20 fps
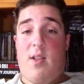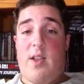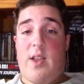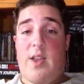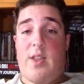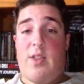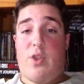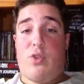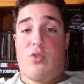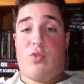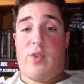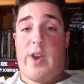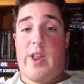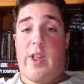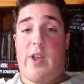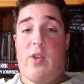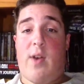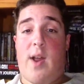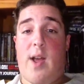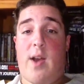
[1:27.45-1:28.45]
in the
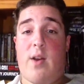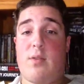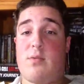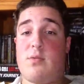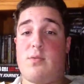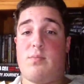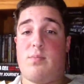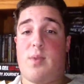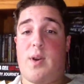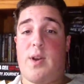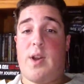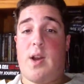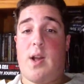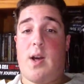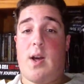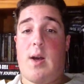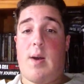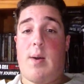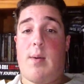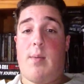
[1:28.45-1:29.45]
training ground,
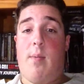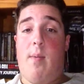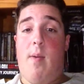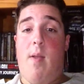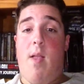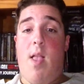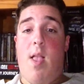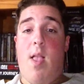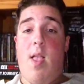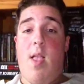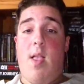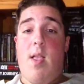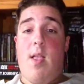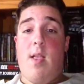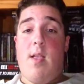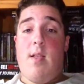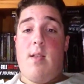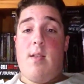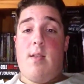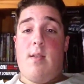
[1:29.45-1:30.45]
but
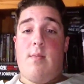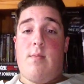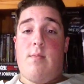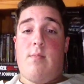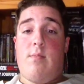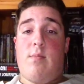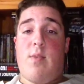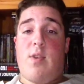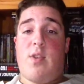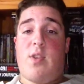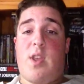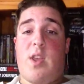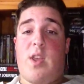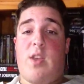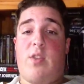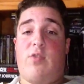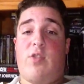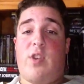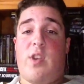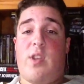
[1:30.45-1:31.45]
Miss
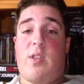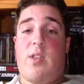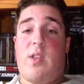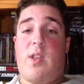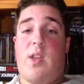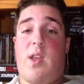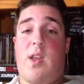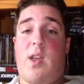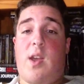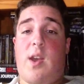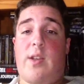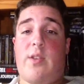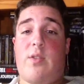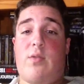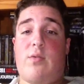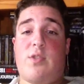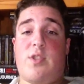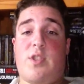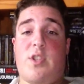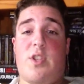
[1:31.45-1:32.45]
AJ Lee, I
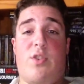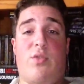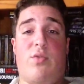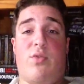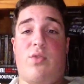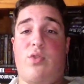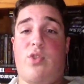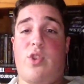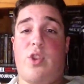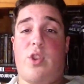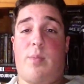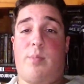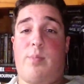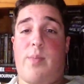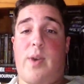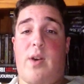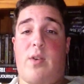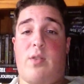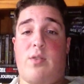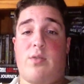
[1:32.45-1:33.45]
don't see you losing the
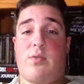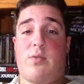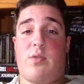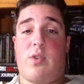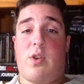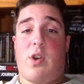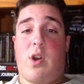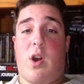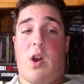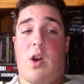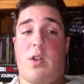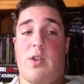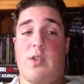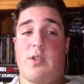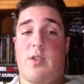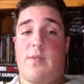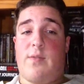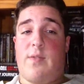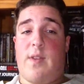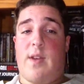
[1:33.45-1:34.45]
belt
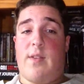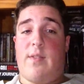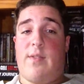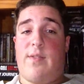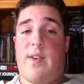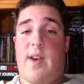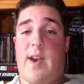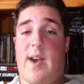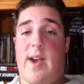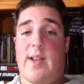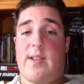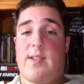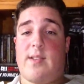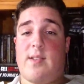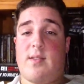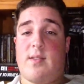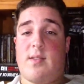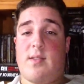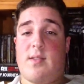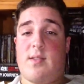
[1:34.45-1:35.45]
regardless of that
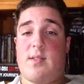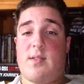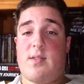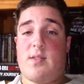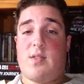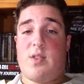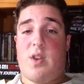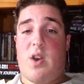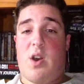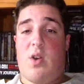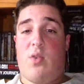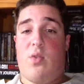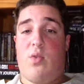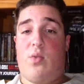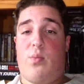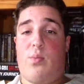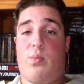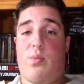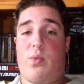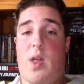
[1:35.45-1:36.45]
fact.
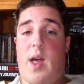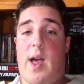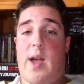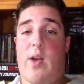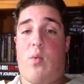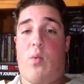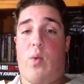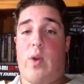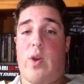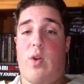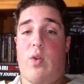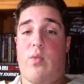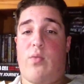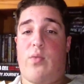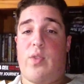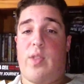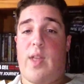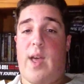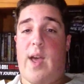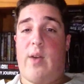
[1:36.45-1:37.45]
So, Black Widow
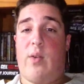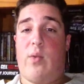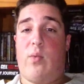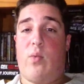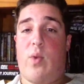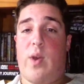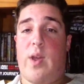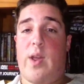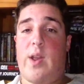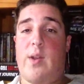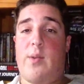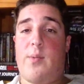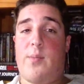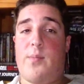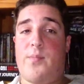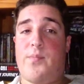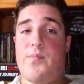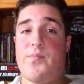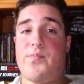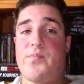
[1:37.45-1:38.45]
for that win.
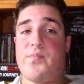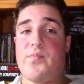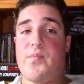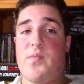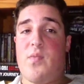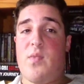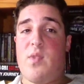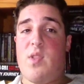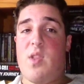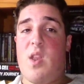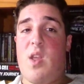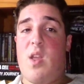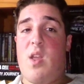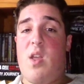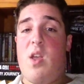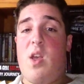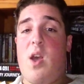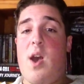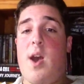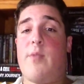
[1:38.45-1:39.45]

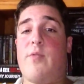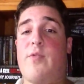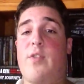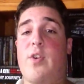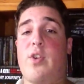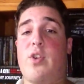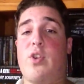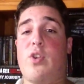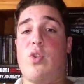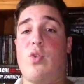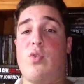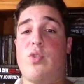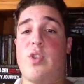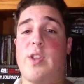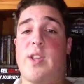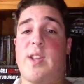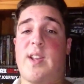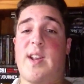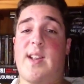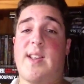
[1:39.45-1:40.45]
I feel you'll lose
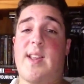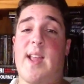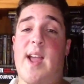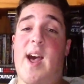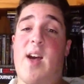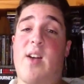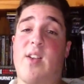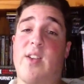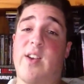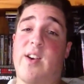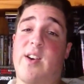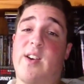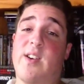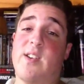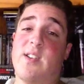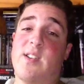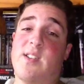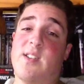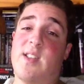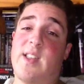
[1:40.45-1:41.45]
it to Natalya,
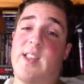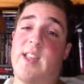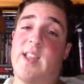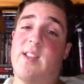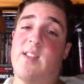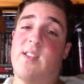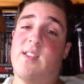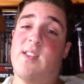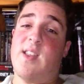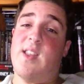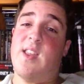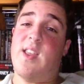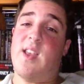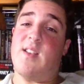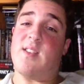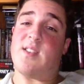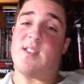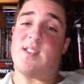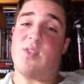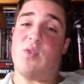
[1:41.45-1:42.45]
like in
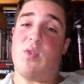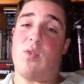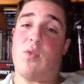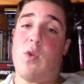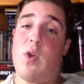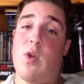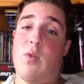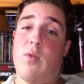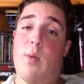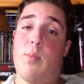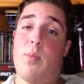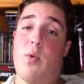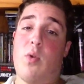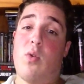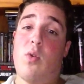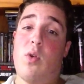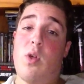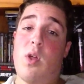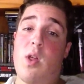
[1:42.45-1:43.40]
TLC or Royal Rumble.